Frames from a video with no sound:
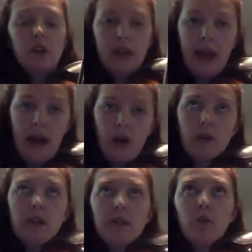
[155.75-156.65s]

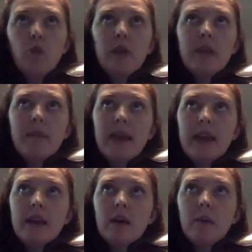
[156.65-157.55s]
Now, if we made